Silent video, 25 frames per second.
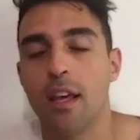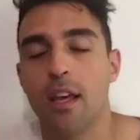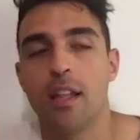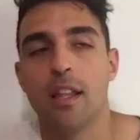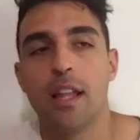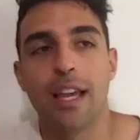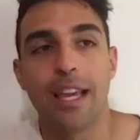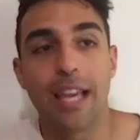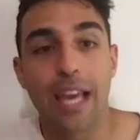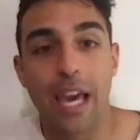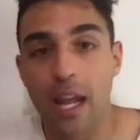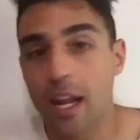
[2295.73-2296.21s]

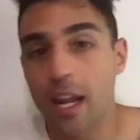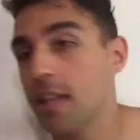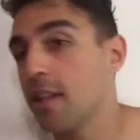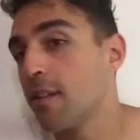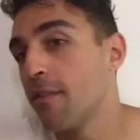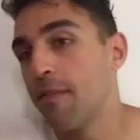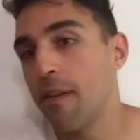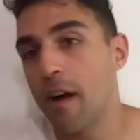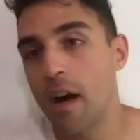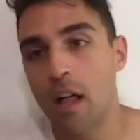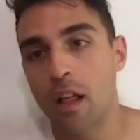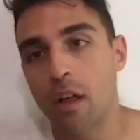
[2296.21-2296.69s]
like getting the
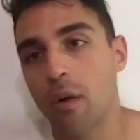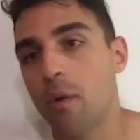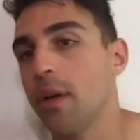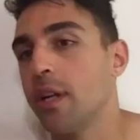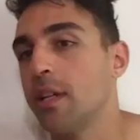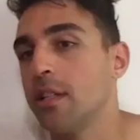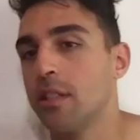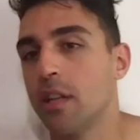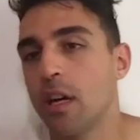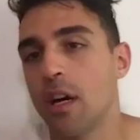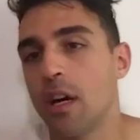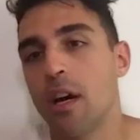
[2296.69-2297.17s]

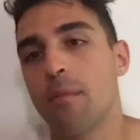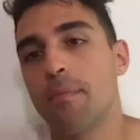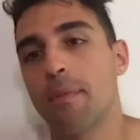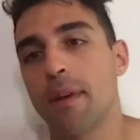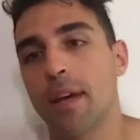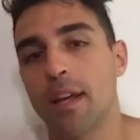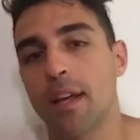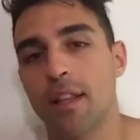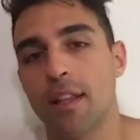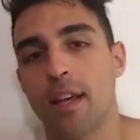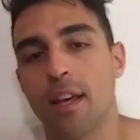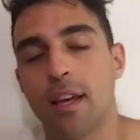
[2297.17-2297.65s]
followings up,
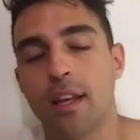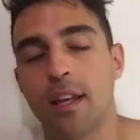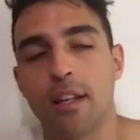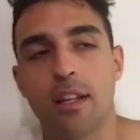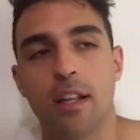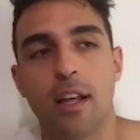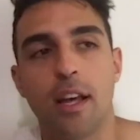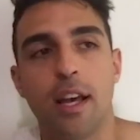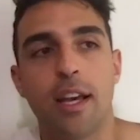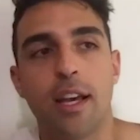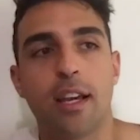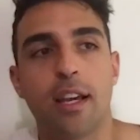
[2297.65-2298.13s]
and then
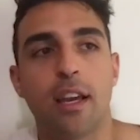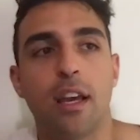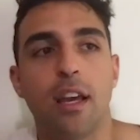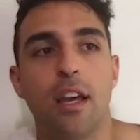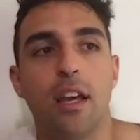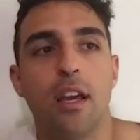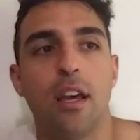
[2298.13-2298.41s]
like